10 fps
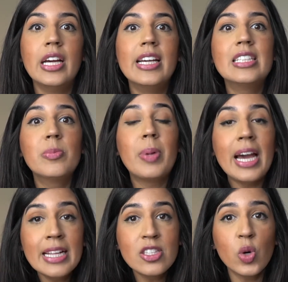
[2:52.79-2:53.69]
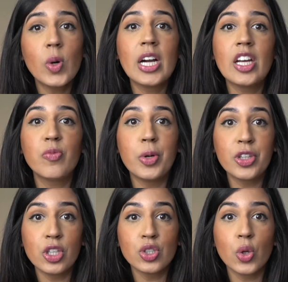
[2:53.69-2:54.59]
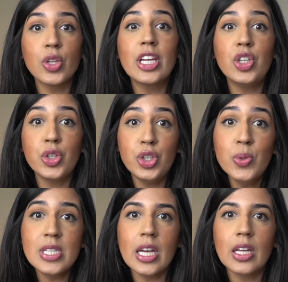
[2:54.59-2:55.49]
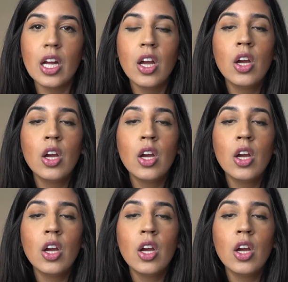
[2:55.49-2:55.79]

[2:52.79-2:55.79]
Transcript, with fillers: It depends on what kind of birth control that you're using.